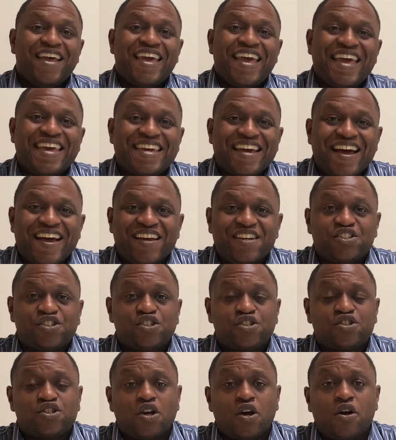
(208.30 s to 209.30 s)
Hey guys,
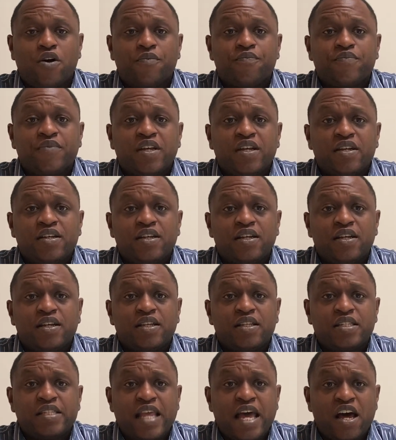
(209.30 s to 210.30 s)
so
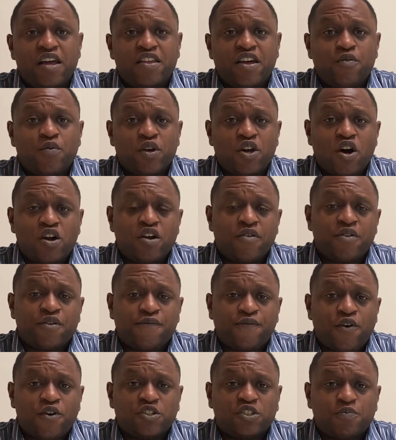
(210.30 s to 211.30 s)
now that we've gone over
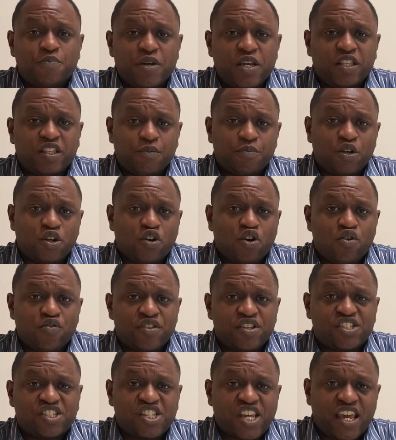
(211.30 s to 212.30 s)
the first myth, I'm going to go over
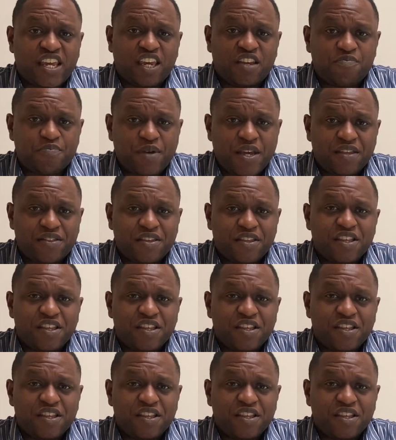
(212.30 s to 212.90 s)
the second myth.